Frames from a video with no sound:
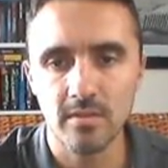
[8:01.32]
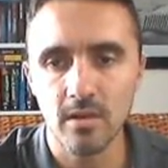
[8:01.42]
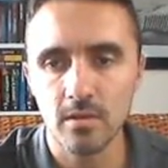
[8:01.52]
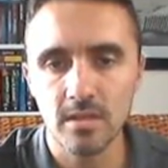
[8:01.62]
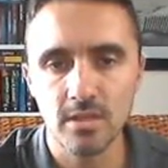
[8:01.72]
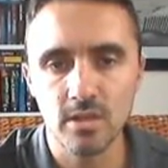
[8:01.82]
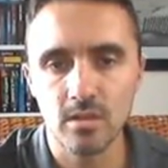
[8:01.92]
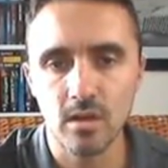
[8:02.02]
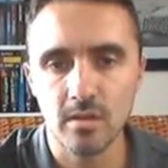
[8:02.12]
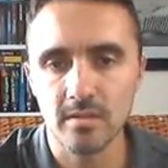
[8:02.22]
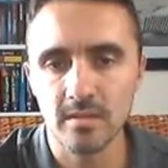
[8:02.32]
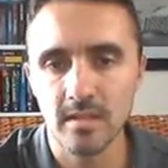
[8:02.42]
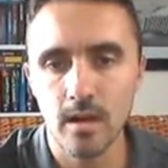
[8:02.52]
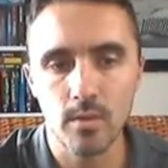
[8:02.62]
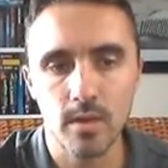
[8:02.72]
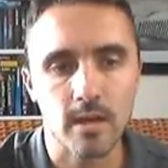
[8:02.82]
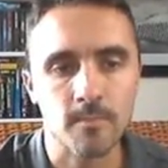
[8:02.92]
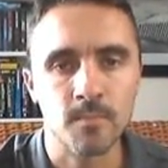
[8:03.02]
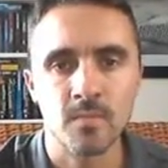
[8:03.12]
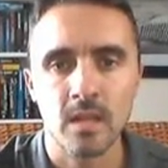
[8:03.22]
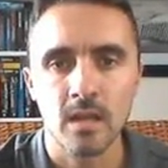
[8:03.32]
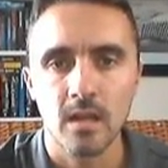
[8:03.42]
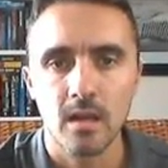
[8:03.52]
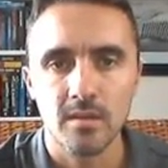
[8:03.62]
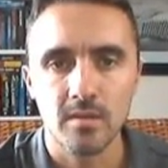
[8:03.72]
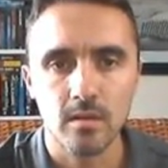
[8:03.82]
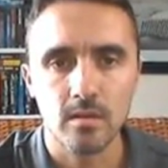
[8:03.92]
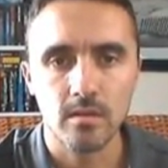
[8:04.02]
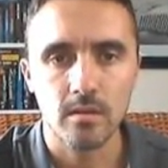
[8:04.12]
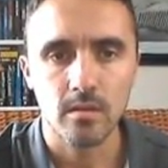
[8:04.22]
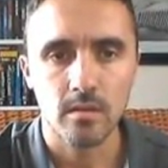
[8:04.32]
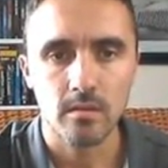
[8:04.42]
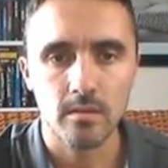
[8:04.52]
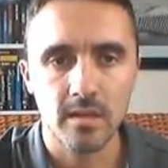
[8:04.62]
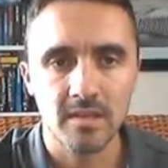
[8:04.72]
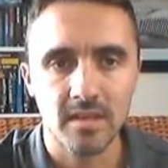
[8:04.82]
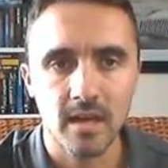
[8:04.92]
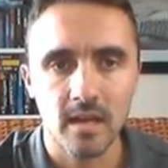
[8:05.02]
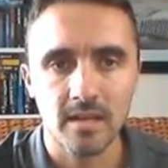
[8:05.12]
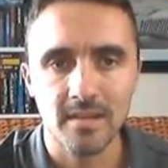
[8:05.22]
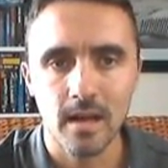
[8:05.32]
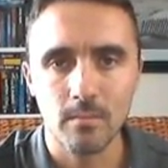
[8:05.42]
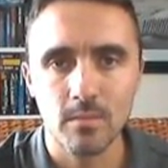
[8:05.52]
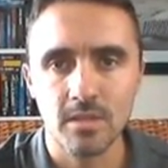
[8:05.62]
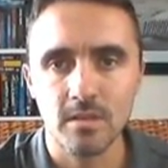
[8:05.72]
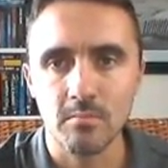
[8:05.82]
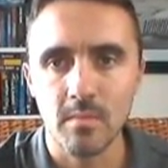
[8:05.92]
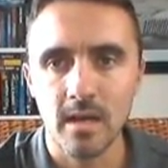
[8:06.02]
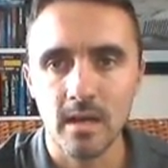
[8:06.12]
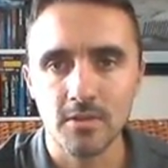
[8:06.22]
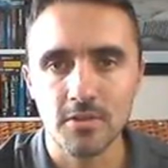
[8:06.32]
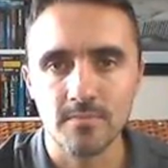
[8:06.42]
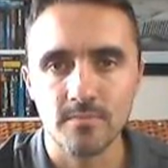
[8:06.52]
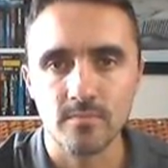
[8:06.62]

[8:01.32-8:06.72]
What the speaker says: Then you've got additional costs down here. So this here is Amazon merch.